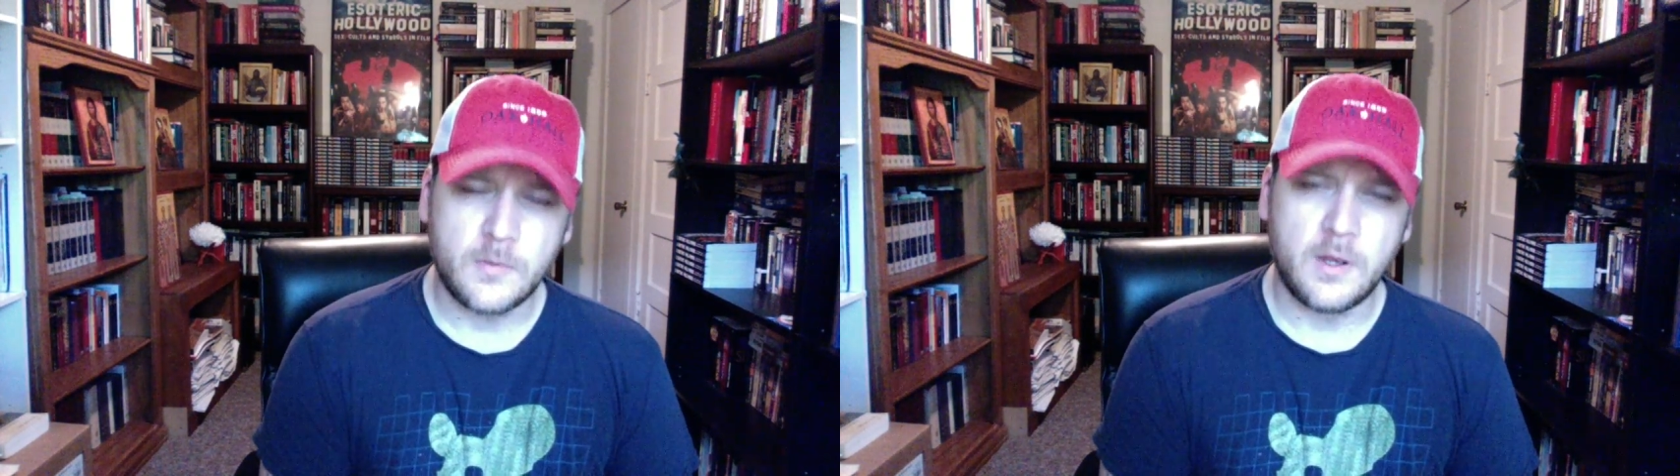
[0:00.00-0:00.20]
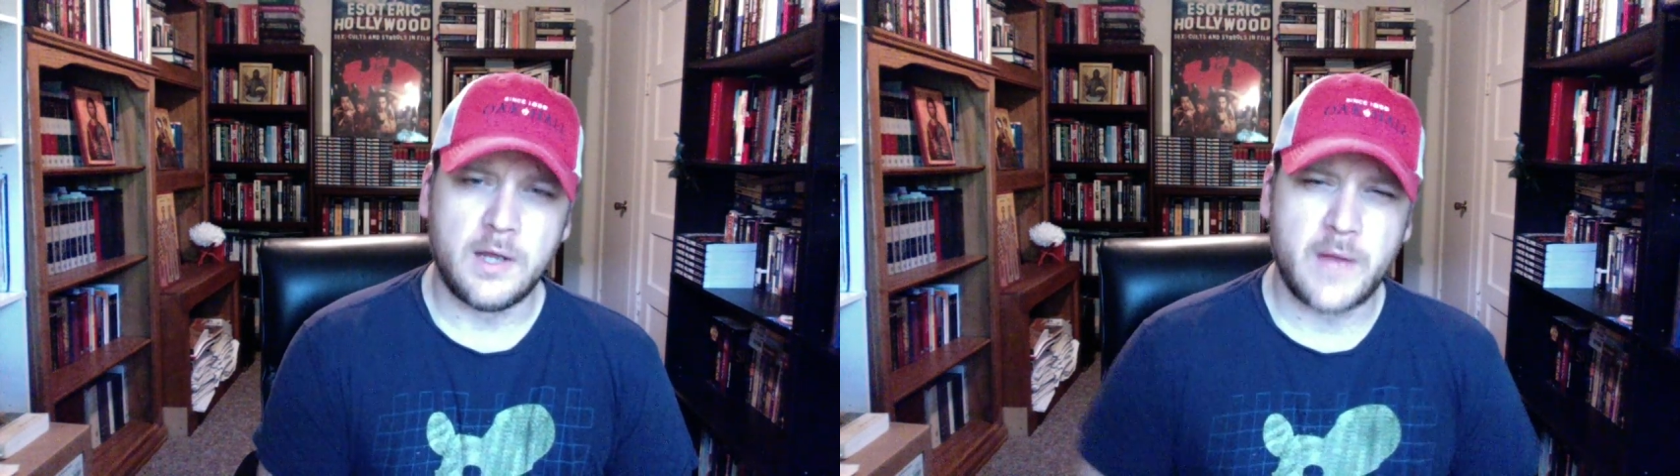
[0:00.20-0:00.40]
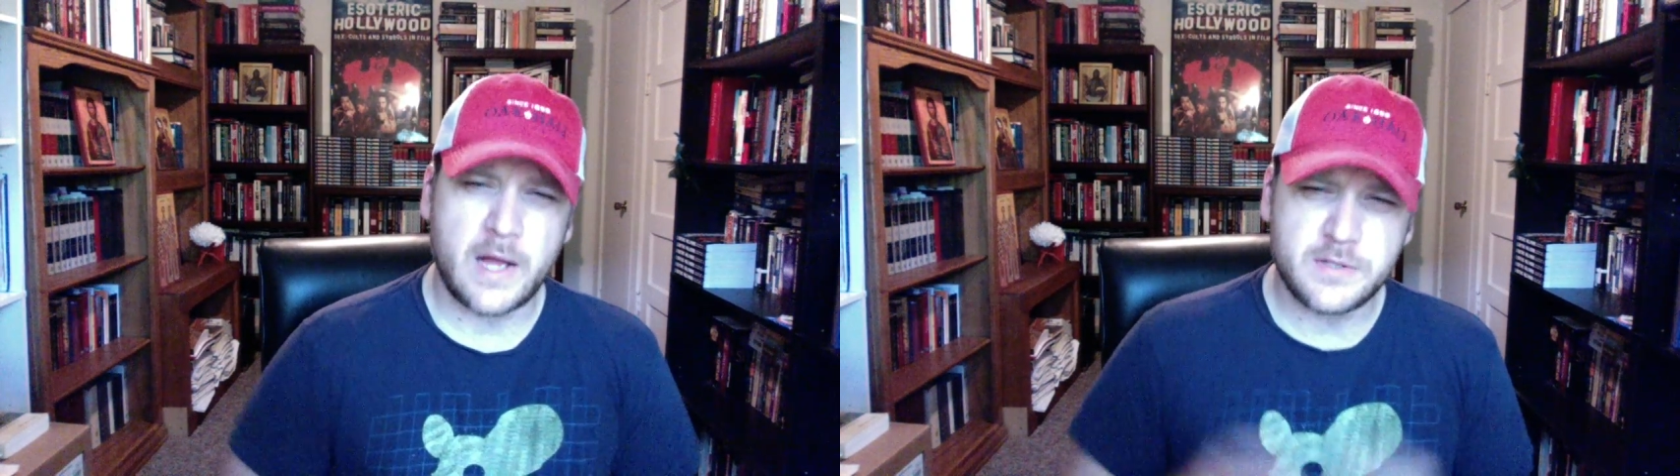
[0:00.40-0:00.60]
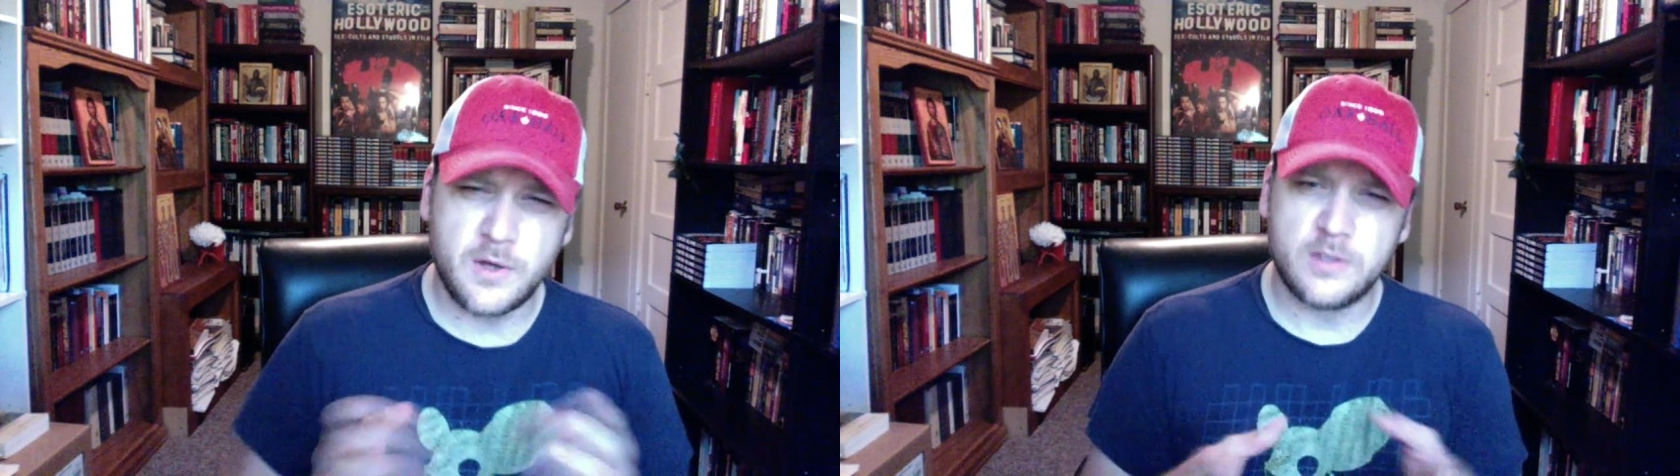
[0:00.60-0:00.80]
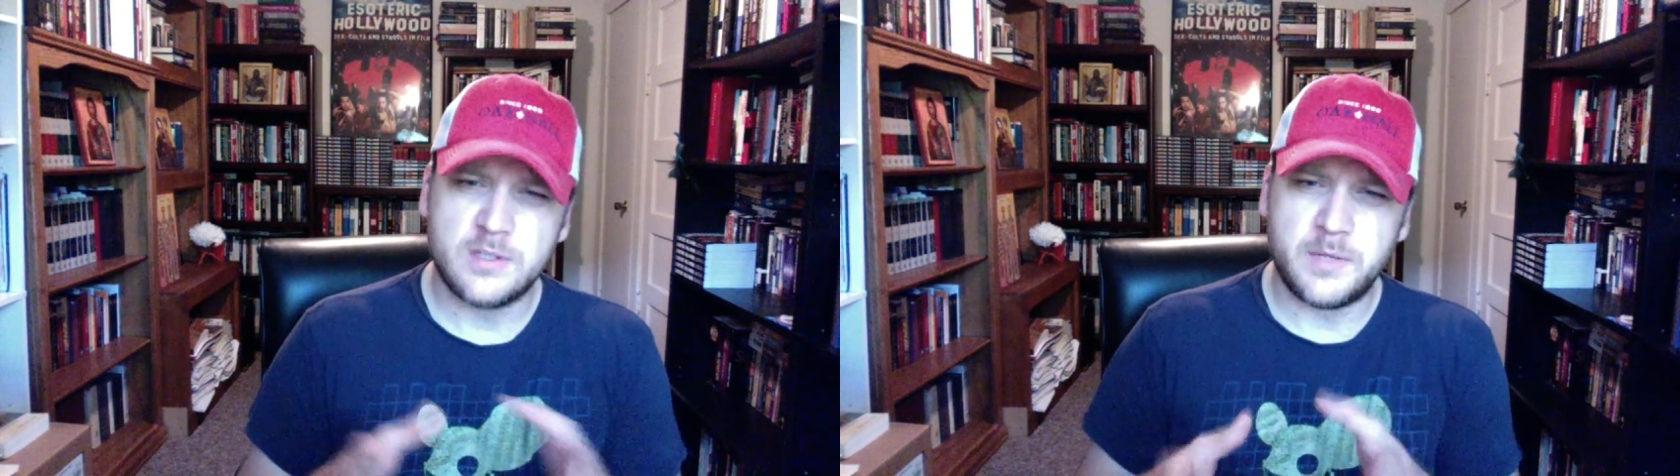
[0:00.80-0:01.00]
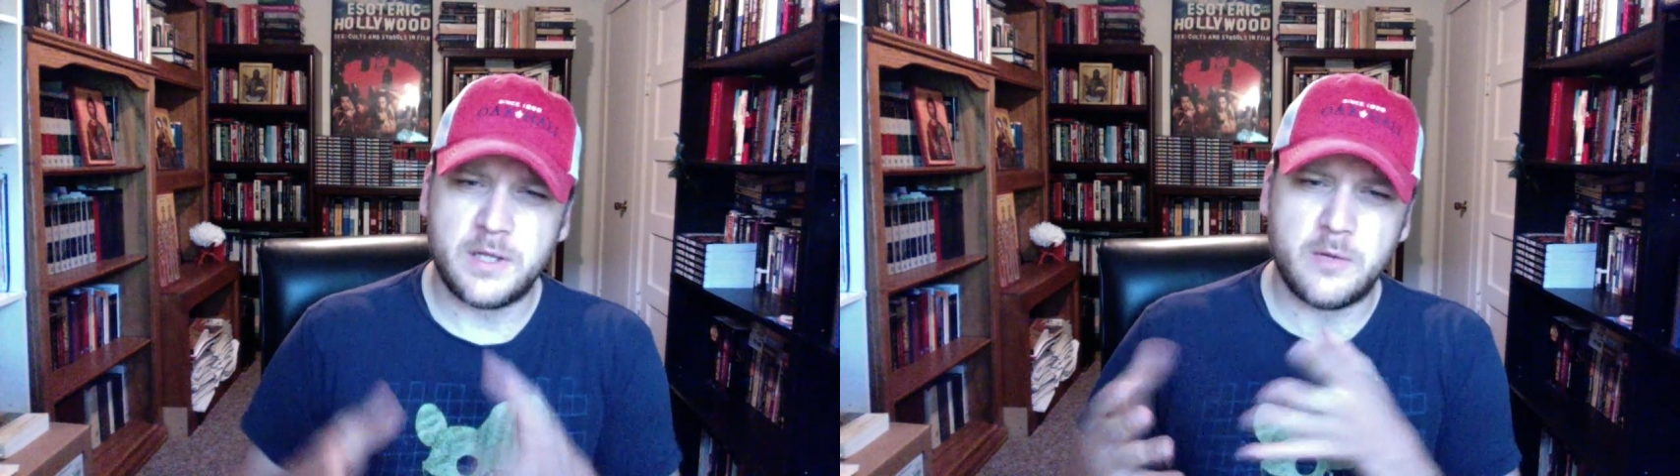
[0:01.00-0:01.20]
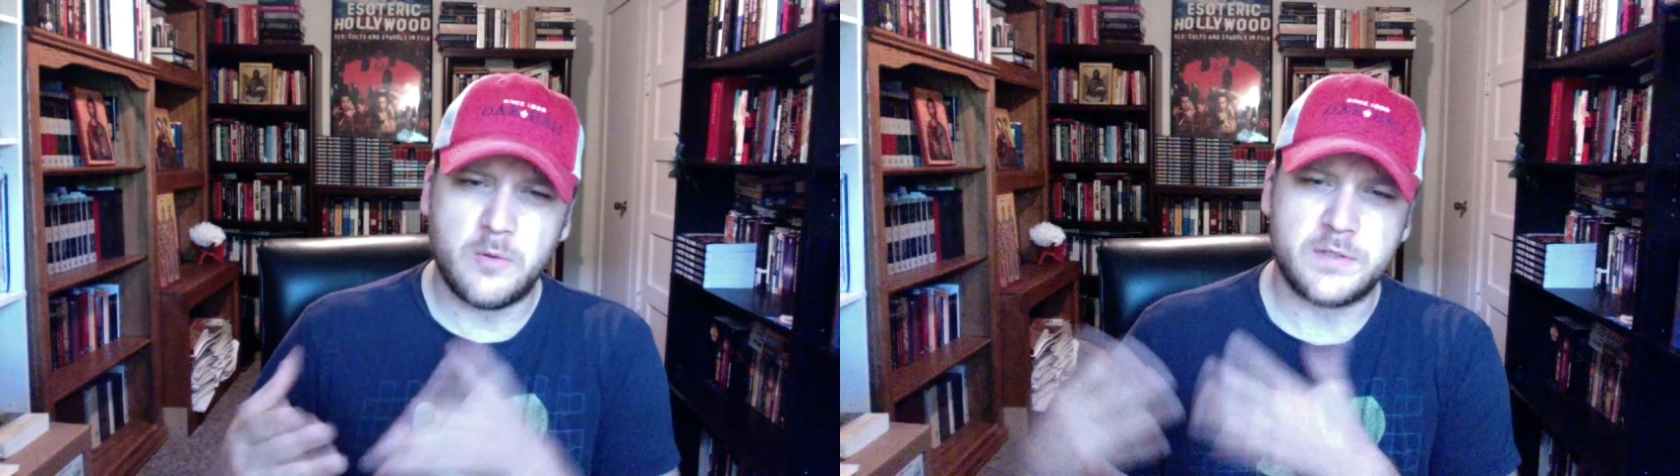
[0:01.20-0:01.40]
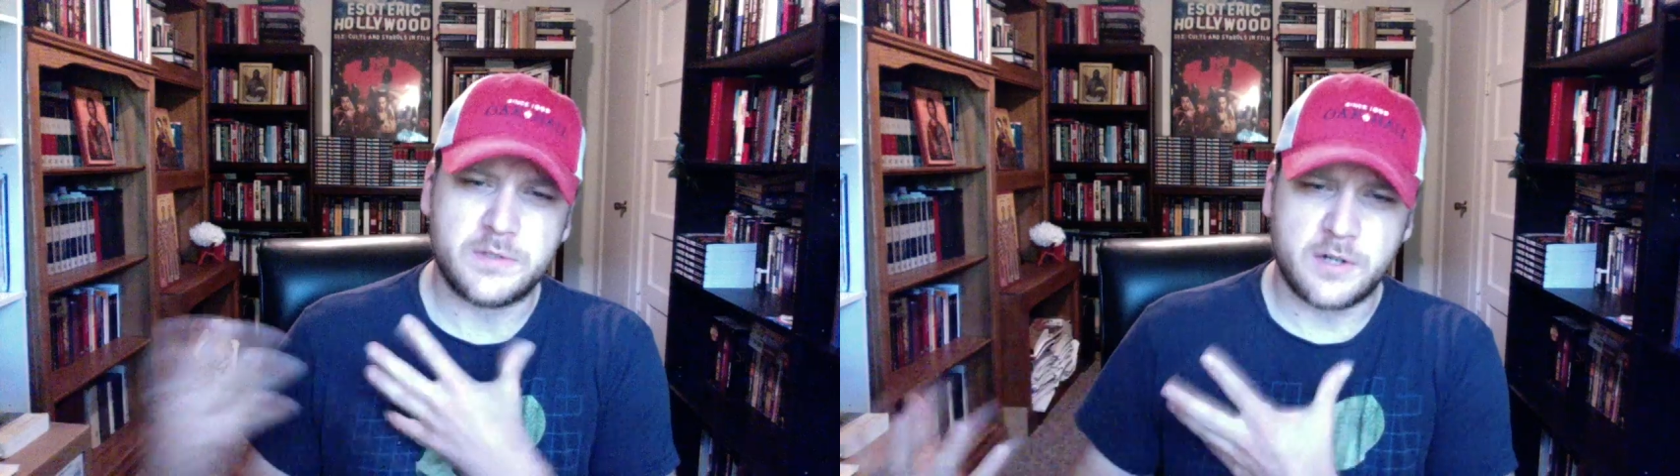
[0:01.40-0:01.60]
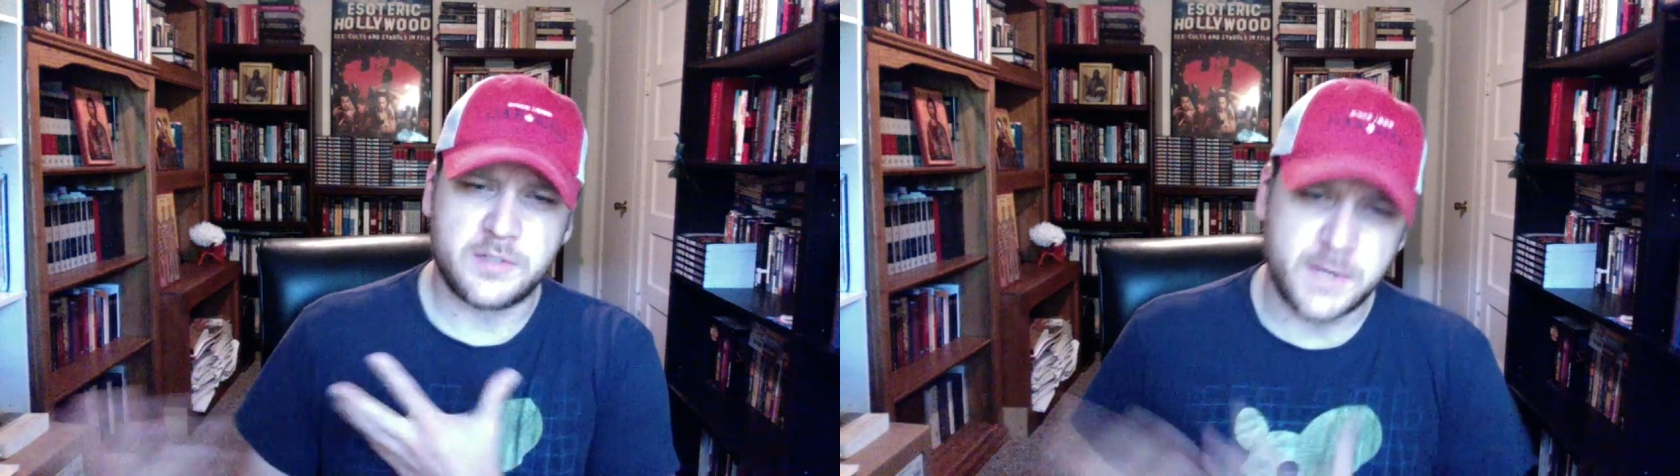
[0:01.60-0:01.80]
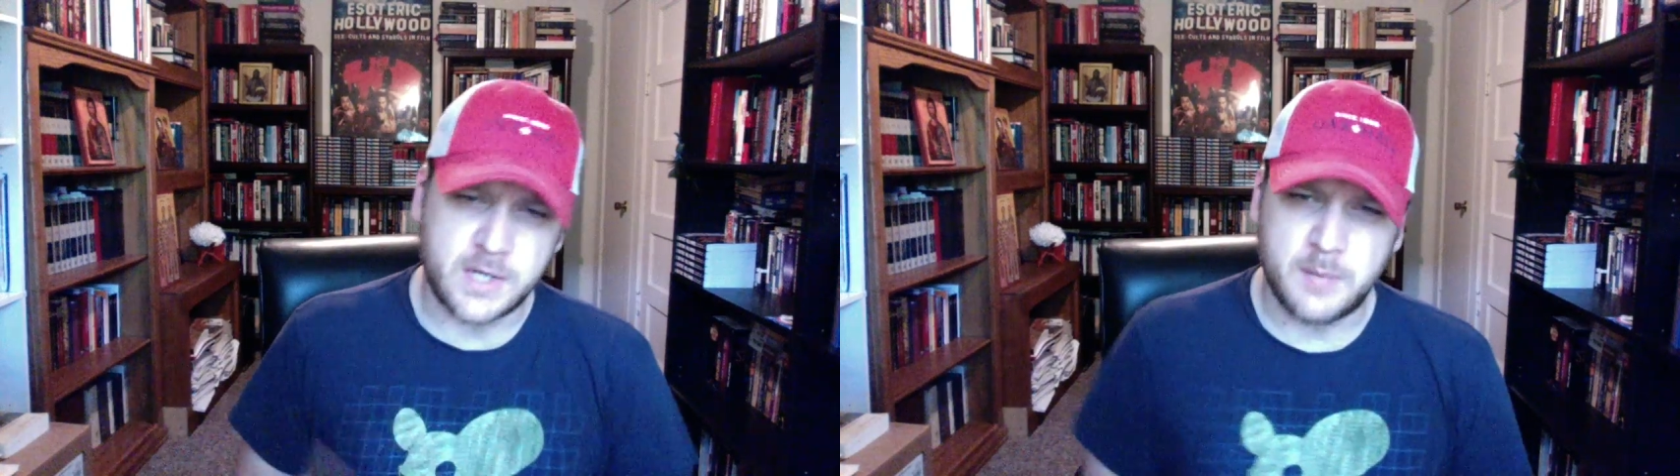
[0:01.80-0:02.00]
And that's ultimately what starts
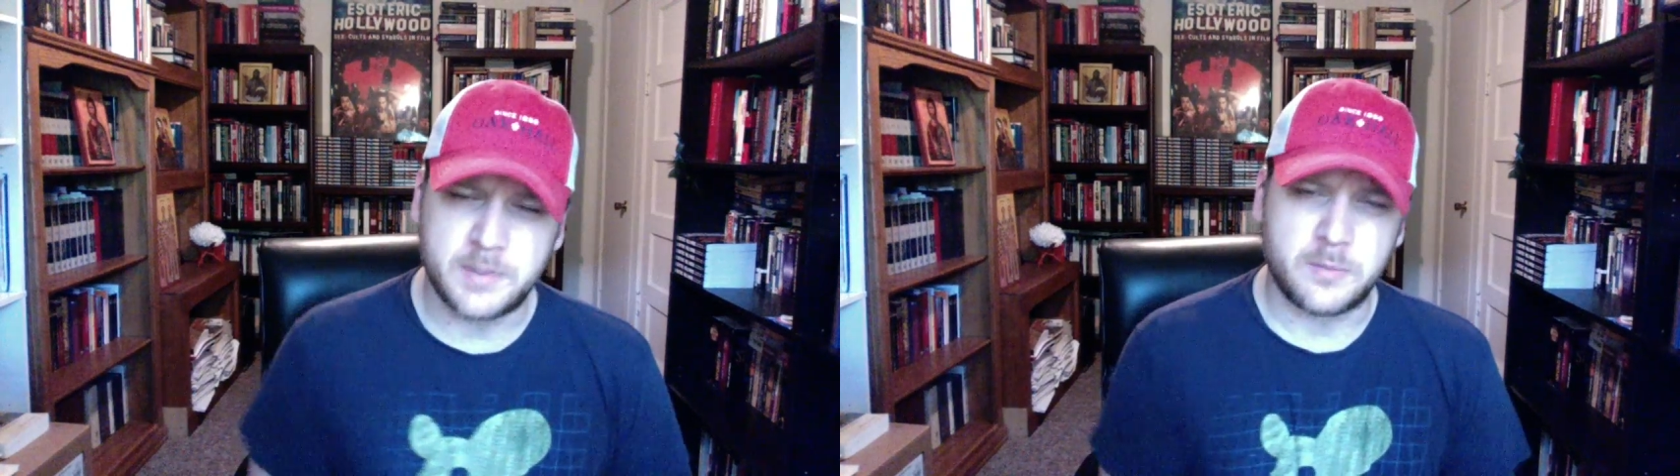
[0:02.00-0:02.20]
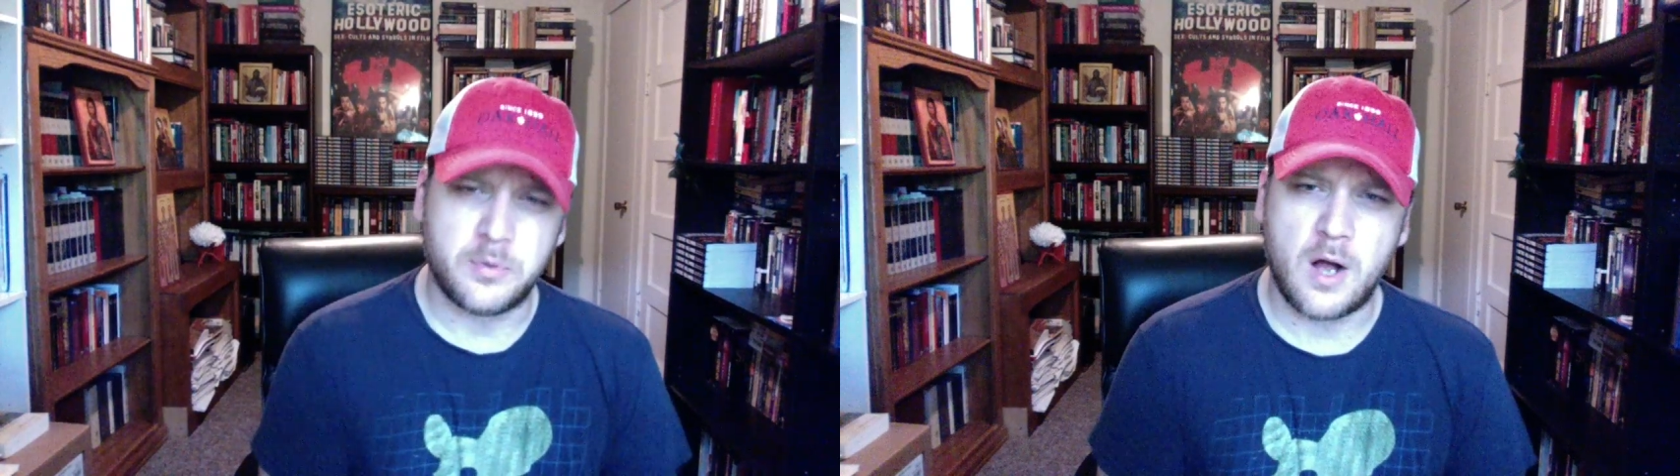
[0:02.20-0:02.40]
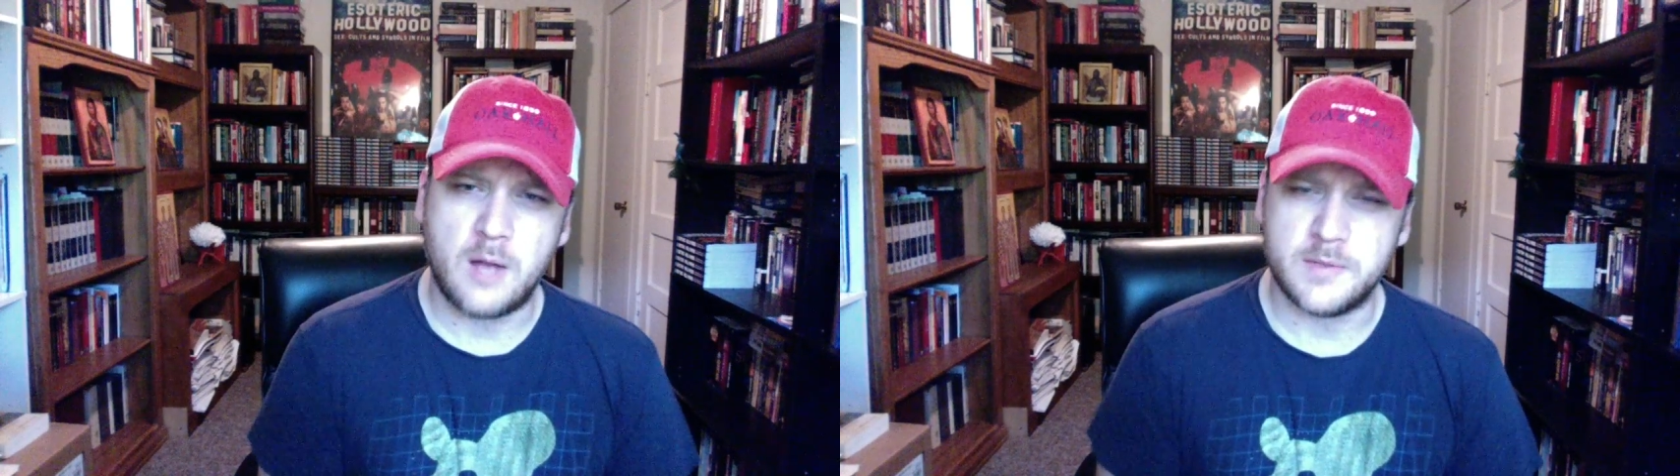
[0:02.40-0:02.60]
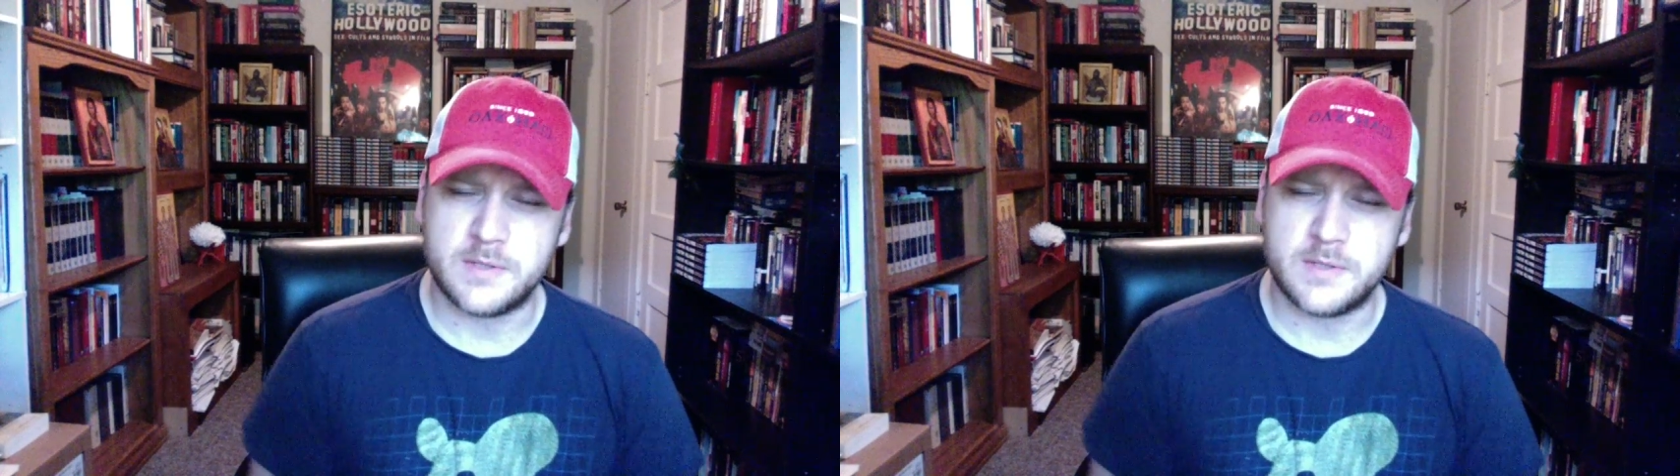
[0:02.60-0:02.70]
becoming the problem.